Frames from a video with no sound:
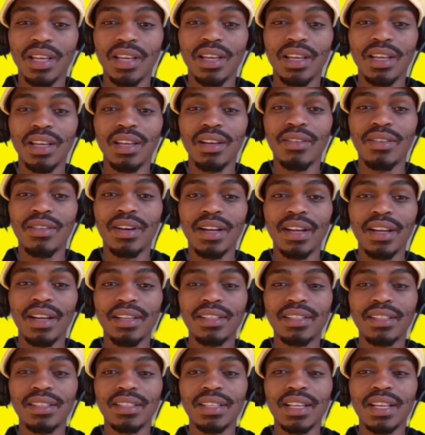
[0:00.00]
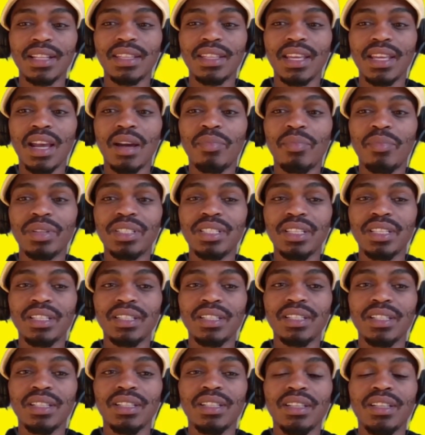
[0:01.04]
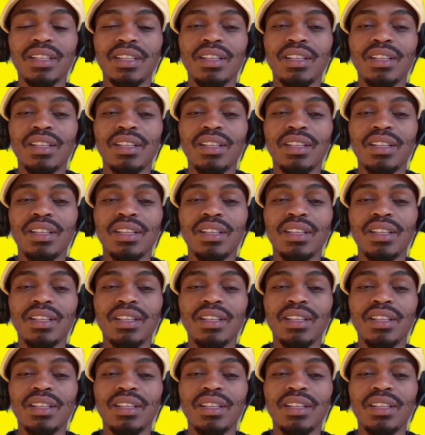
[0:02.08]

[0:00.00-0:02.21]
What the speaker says: right, that the apartheid